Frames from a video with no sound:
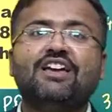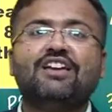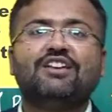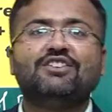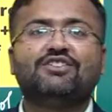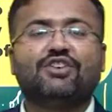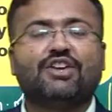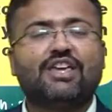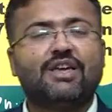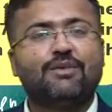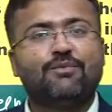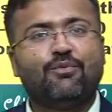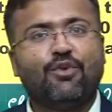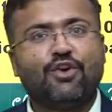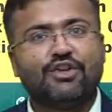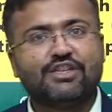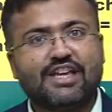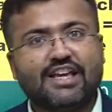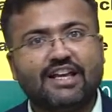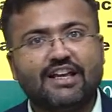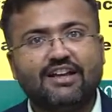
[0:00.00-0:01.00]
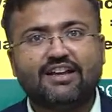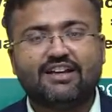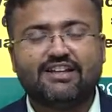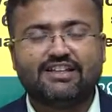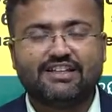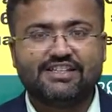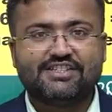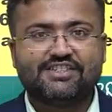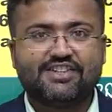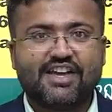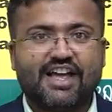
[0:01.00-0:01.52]
So keep watching
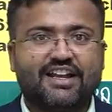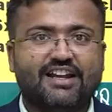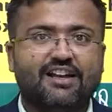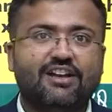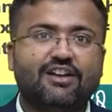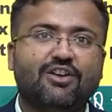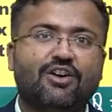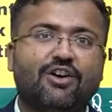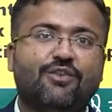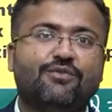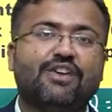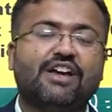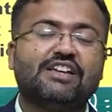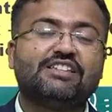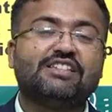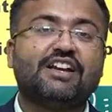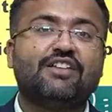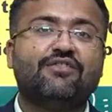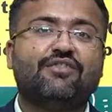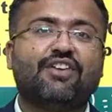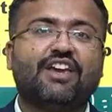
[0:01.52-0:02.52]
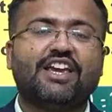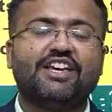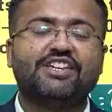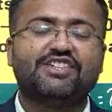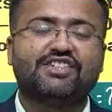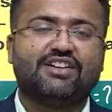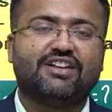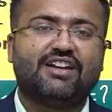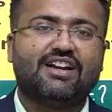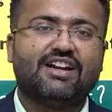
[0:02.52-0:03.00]
this channel of Vyas Edification,